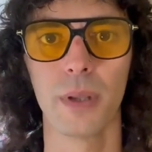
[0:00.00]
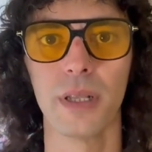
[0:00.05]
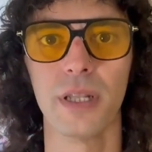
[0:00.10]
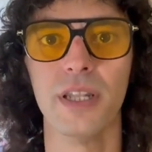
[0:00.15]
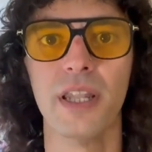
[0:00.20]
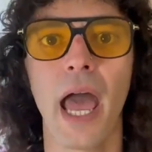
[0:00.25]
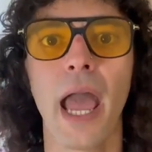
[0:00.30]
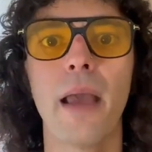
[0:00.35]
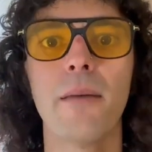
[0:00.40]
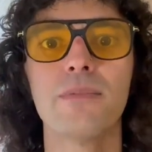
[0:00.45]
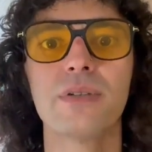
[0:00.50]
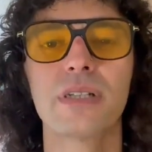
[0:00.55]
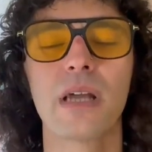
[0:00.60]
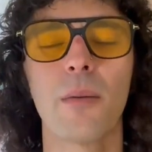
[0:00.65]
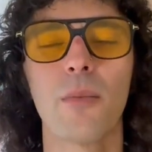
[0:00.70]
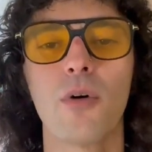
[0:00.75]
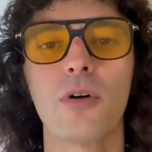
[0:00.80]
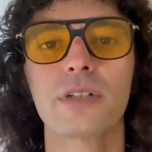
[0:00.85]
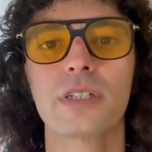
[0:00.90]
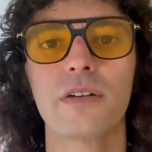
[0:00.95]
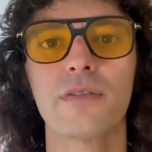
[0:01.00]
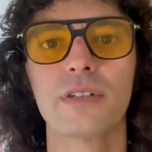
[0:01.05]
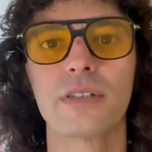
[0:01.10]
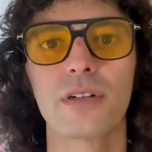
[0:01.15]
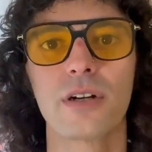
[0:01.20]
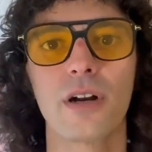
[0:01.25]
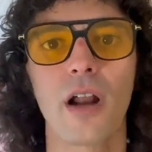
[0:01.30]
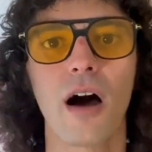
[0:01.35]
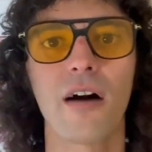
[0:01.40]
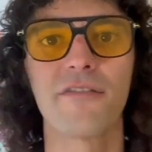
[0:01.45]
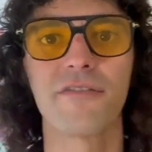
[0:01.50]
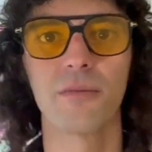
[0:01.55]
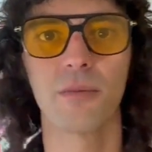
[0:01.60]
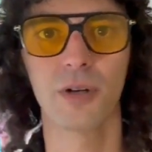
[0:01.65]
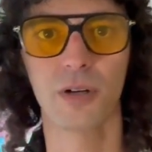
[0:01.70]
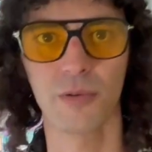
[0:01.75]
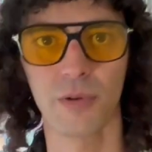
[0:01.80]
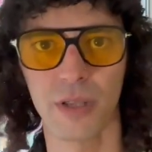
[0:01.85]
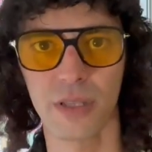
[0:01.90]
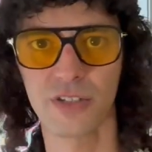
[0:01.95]
names that most of us are not
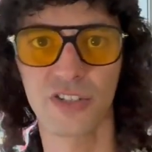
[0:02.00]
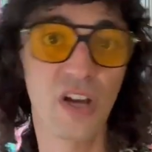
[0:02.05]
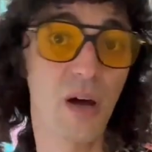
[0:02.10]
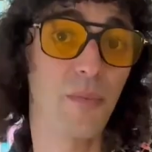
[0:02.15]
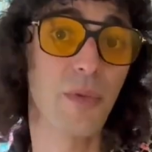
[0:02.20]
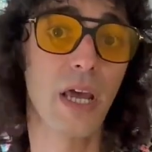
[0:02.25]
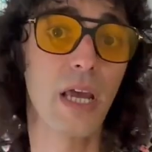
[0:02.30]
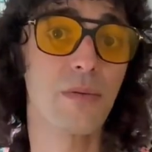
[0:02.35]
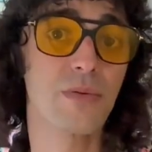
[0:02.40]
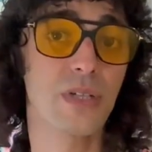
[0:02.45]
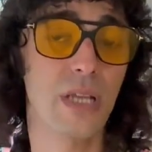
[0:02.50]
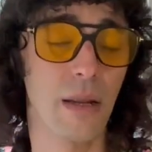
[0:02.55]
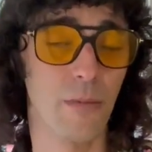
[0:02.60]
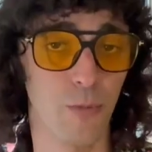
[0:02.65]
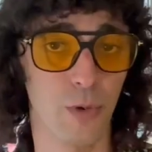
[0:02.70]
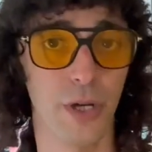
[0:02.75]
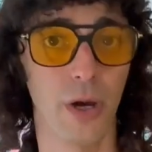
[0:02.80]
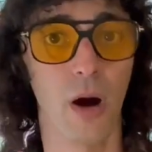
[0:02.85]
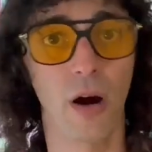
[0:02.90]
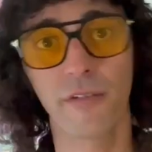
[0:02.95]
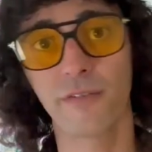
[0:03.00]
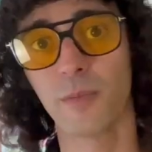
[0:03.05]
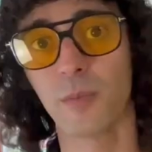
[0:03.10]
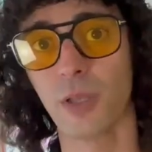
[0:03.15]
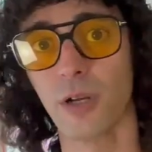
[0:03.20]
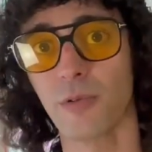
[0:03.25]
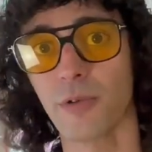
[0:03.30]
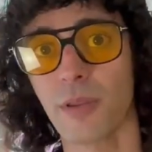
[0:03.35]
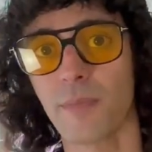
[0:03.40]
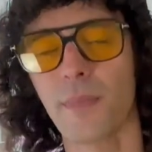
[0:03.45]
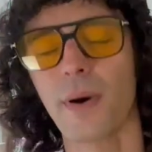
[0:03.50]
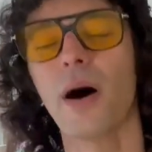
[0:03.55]
familiar with, some names that we are familiar with,